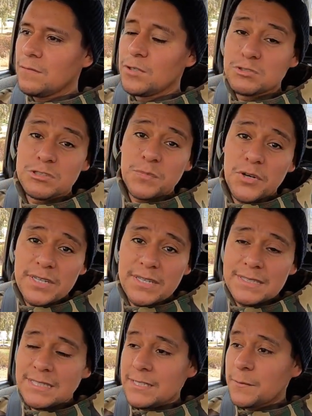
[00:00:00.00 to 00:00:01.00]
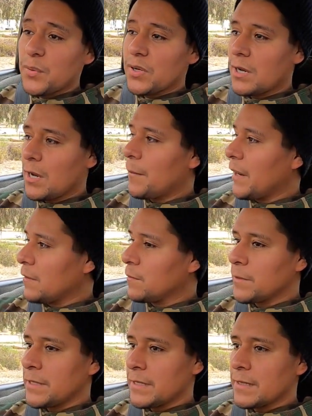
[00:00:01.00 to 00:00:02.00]
which was pretty easy to put on, by the
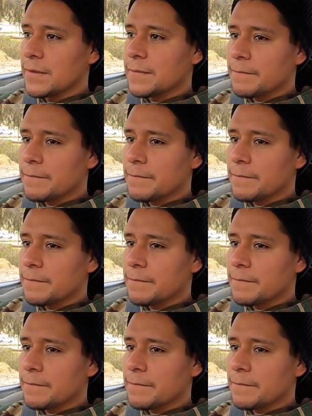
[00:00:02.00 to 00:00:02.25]
way.